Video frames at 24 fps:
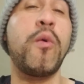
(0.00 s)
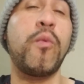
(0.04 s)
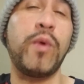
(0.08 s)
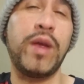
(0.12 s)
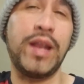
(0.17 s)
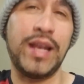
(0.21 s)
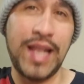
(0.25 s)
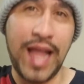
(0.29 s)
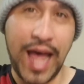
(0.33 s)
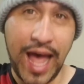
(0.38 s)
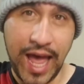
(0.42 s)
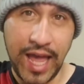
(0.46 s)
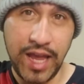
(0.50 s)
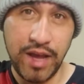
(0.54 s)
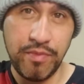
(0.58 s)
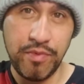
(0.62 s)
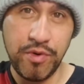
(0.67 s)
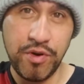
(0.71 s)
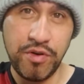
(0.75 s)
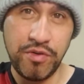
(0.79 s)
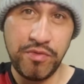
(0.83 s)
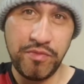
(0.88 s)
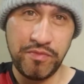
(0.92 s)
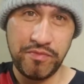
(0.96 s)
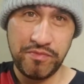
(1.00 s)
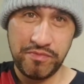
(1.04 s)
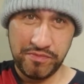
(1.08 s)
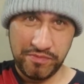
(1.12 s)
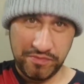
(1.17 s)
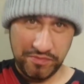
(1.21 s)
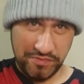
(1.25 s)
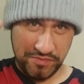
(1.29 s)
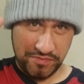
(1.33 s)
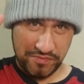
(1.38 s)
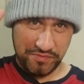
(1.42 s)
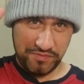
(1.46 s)
reliable,
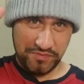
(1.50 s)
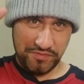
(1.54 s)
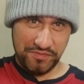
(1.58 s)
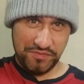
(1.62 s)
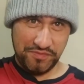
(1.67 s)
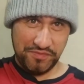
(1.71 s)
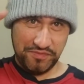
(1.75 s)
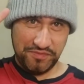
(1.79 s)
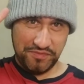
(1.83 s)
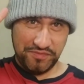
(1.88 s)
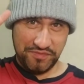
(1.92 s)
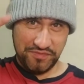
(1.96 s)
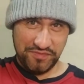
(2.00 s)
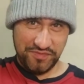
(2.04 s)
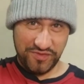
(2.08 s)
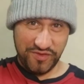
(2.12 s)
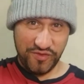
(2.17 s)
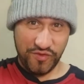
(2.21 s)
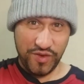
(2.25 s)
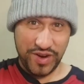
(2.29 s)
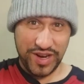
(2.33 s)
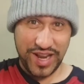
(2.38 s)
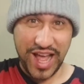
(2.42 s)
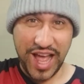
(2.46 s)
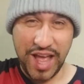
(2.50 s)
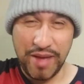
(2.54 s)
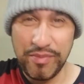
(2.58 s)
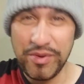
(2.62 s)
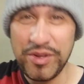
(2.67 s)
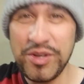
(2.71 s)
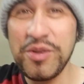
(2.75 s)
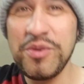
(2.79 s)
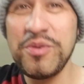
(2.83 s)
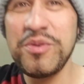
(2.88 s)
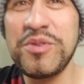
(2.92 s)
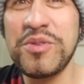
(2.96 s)

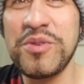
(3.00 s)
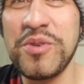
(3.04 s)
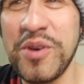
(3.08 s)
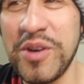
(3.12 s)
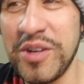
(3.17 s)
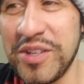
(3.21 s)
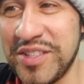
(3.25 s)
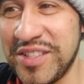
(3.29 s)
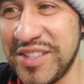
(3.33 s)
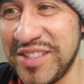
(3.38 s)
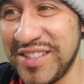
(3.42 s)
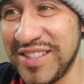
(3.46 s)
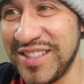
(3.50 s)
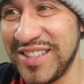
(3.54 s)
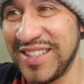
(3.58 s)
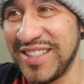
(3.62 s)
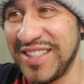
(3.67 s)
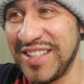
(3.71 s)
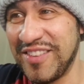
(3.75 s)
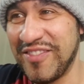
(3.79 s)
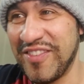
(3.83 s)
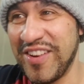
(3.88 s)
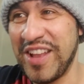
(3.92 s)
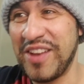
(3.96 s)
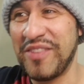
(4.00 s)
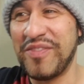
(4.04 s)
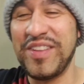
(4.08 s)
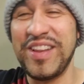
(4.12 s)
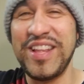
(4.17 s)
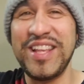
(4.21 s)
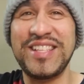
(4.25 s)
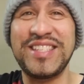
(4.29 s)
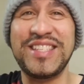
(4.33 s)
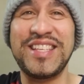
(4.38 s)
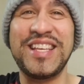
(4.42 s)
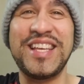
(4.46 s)
reliable news source. You ready for
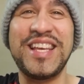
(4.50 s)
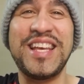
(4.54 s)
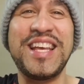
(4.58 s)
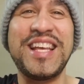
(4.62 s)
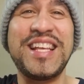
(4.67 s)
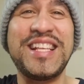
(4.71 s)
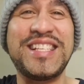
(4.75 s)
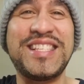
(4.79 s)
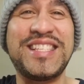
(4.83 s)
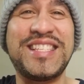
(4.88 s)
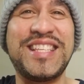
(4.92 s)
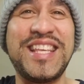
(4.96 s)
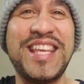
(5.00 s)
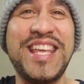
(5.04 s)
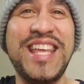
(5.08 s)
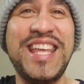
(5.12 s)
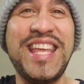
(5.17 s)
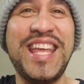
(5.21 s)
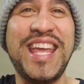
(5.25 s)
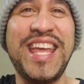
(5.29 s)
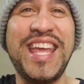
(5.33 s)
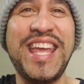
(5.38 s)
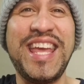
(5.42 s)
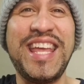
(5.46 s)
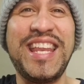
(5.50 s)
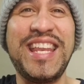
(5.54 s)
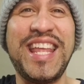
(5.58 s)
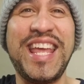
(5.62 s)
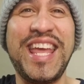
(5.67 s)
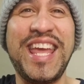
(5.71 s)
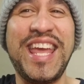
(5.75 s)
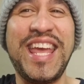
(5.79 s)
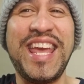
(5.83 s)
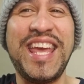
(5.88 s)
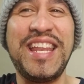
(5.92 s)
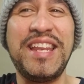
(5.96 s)
this?
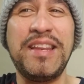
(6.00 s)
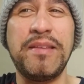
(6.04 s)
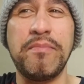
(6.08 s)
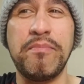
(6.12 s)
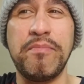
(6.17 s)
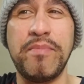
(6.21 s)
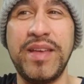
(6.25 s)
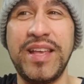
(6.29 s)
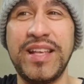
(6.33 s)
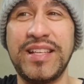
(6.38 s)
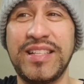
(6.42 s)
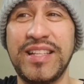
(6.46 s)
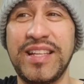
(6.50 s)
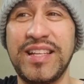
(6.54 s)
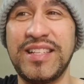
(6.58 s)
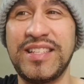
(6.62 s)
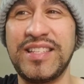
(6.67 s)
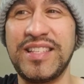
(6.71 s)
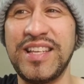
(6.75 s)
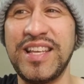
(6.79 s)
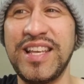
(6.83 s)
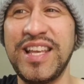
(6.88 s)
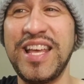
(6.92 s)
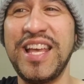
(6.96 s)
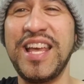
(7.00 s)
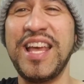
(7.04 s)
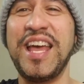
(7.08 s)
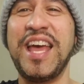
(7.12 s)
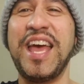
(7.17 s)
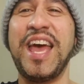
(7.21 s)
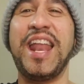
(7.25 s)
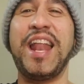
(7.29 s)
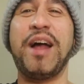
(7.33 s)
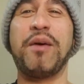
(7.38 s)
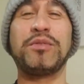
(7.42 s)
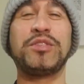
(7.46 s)
CNN Business.
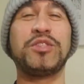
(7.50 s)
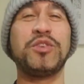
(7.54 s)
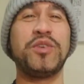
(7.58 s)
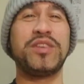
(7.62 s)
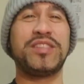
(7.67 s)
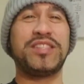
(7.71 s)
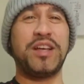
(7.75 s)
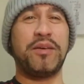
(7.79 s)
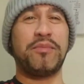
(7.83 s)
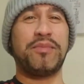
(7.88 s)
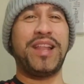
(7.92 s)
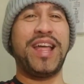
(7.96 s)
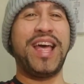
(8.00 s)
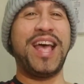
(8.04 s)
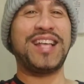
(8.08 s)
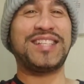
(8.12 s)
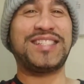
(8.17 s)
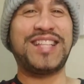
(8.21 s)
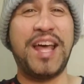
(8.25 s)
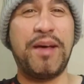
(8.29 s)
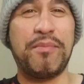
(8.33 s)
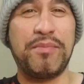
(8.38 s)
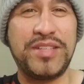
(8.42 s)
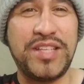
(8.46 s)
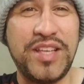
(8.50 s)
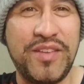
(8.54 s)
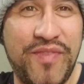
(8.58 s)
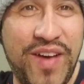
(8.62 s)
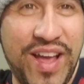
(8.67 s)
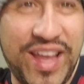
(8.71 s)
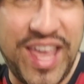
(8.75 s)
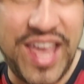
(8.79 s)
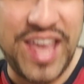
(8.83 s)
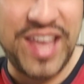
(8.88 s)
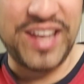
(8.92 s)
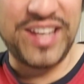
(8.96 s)
And I was doing something last night. I'm gonna see if
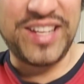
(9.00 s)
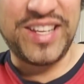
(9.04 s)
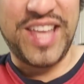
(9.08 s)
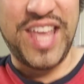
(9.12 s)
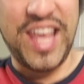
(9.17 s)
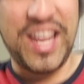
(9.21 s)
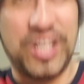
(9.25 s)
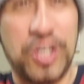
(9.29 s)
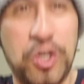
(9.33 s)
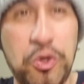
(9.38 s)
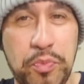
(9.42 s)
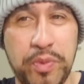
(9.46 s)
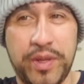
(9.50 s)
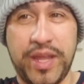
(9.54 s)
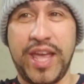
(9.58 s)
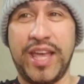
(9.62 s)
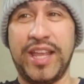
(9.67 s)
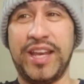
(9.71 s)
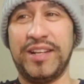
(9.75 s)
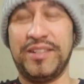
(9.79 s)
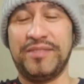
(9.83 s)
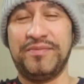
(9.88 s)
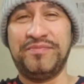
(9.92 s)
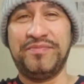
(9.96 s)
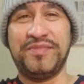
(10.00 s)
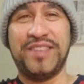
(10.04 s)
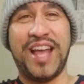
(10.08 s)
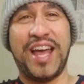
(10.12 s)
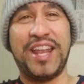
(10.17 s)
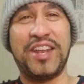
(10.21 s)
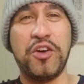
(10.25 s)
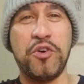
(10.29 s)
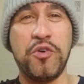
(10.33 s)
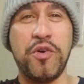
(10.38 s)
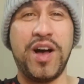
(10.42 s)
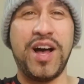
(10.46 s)
I can't can't duplicate it. I
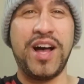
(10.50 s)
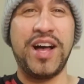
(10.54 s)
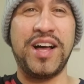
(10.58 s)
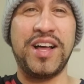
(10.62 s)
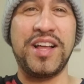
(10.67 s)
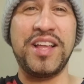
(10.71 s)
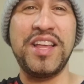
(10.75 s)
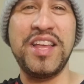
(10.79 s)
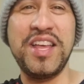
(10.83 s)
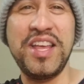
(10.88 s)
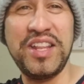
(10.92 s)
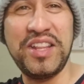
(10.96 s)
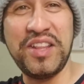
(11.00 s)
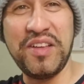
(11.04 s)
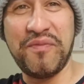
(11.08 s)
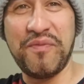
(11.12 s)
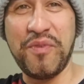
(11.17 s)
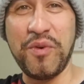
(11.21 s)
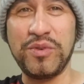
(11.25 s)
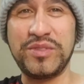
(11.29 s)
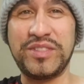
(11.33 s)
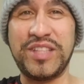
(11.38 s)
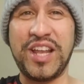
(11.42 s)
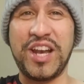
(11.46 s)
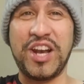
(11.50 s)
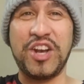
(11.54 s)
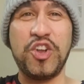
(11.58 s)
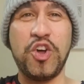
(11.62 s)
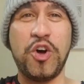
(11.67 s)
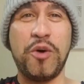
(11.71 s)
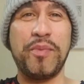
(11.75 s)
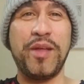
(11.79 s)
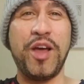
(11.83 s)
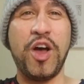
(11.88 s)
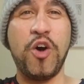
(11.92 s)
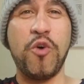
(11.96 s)
know uh, the folks that are
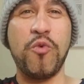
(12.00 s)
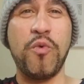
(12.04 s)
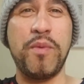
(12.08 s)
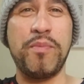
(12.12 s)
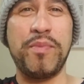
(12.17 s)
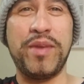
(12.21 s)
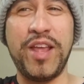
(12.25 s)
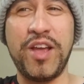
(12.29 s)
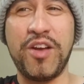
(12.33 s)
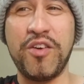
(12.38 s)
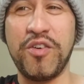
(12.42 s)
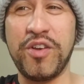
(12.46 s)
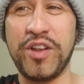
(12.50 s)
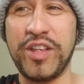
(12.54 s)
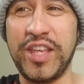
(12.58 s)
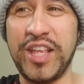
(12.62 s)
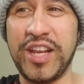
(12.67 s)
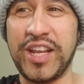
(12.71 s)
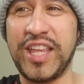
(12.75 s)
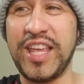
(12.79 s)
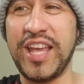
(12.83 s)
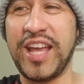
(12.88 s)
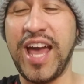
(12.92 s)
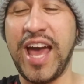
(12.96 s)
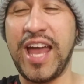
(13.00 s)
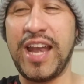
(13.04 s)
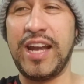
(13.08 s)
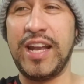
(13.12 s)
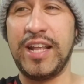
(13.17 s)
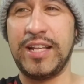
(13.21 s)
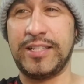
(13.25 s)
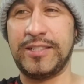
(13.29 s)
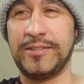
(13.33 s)
normally on with me, they're gonna get a kick out of this.